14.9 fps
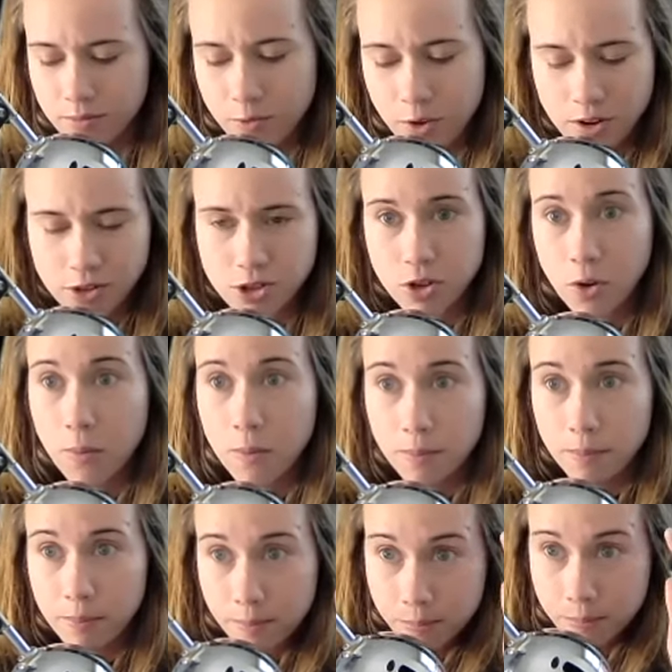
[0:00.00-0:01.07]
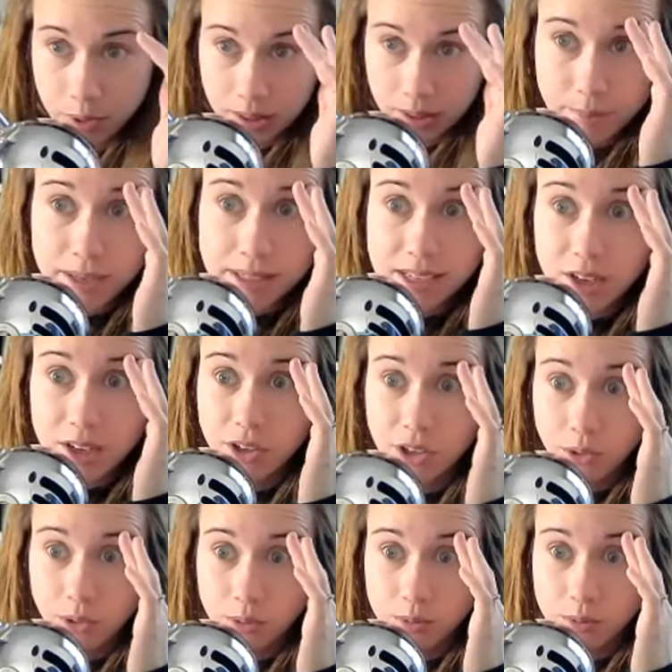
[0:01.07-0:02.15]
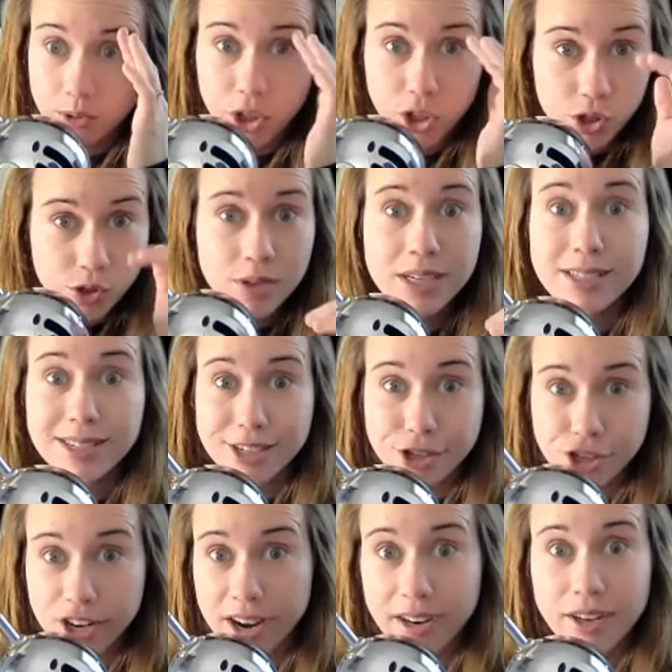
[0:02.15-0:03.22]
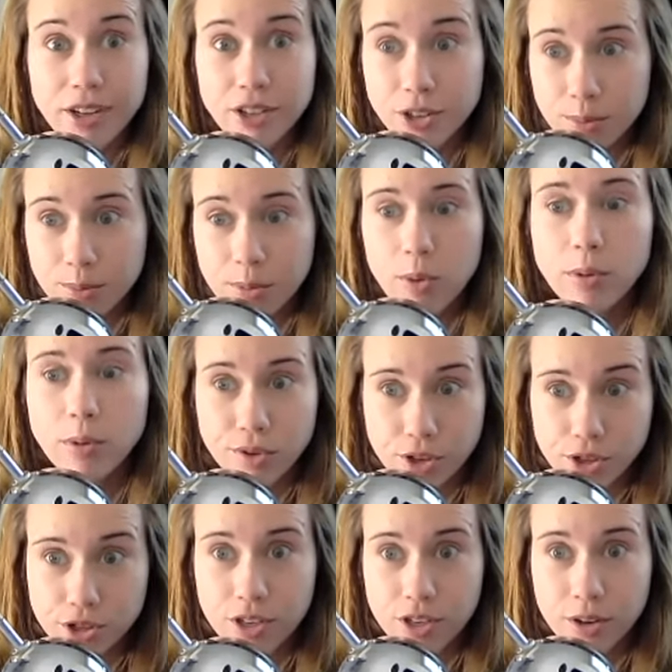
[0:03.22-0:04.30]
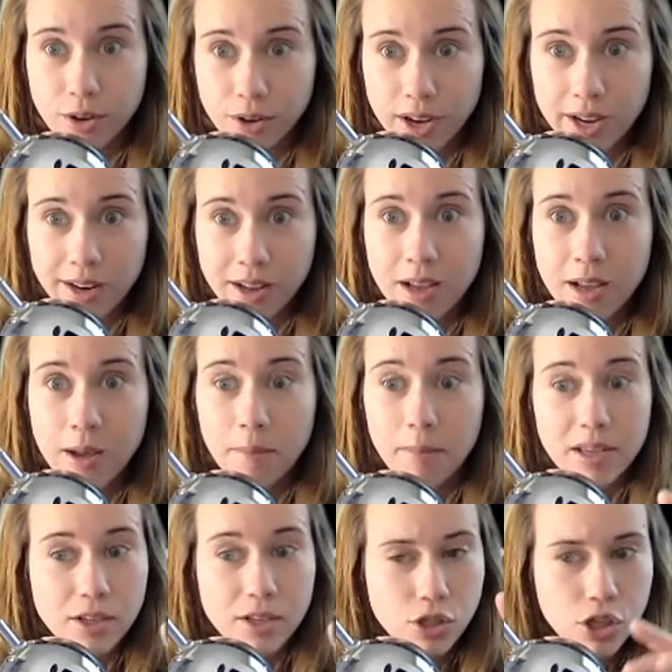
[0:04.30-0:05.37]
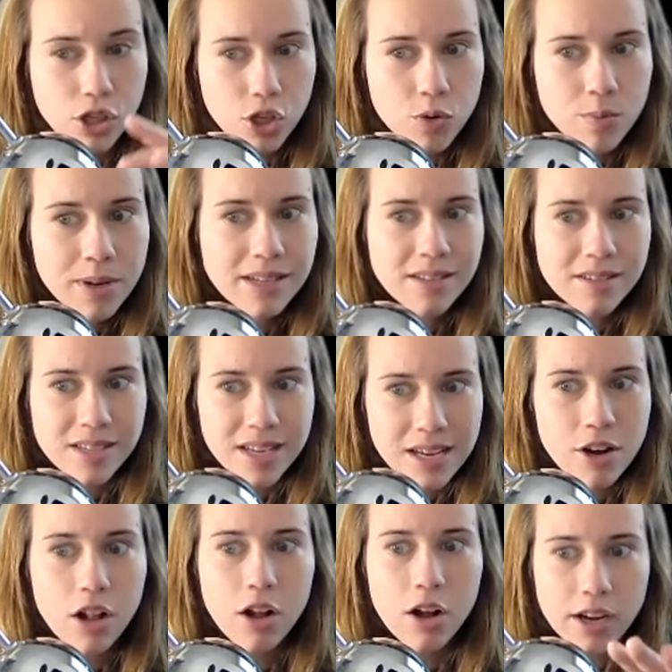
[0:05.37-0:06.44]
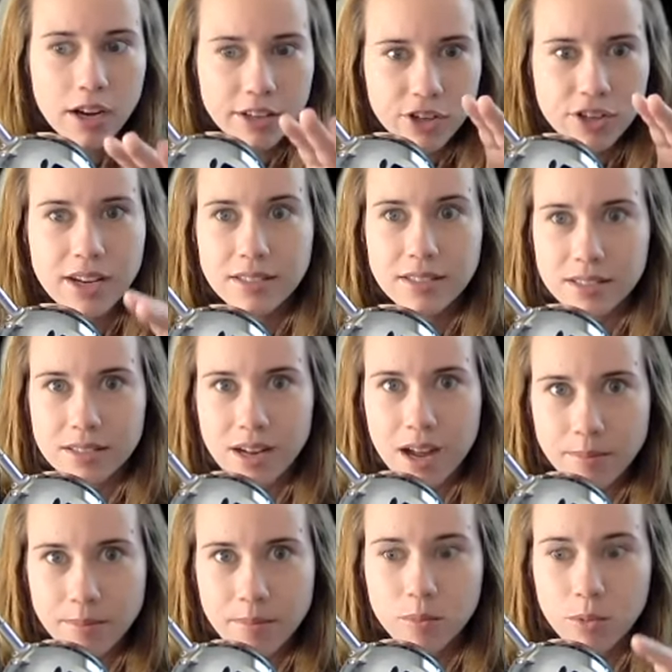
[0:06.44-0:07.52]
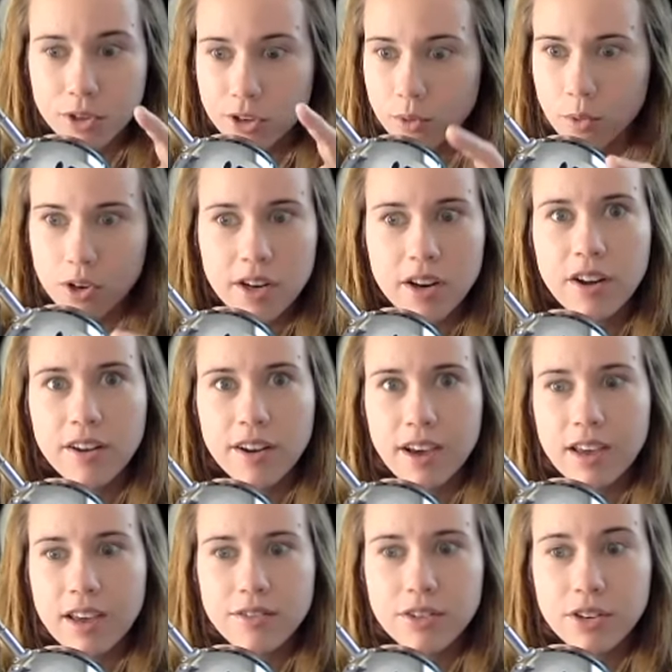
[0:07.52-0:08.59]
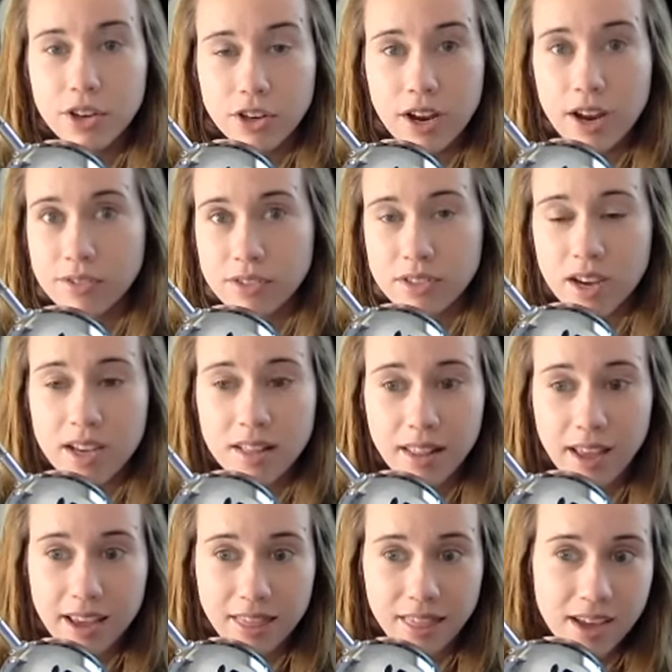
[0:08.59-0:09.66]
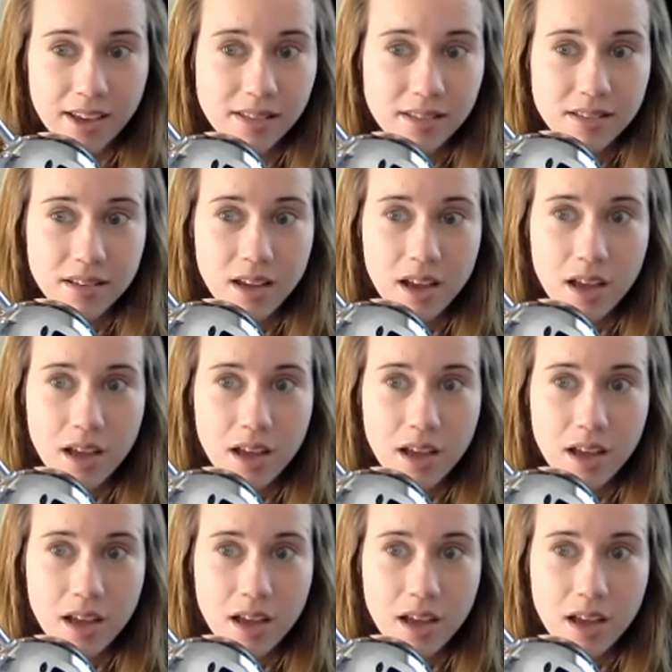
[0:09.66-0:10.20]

functional. But let me tell you, you need to check your mobile version, okay? Because you might see it on your desktop when you're working on can- your Canva's site like this,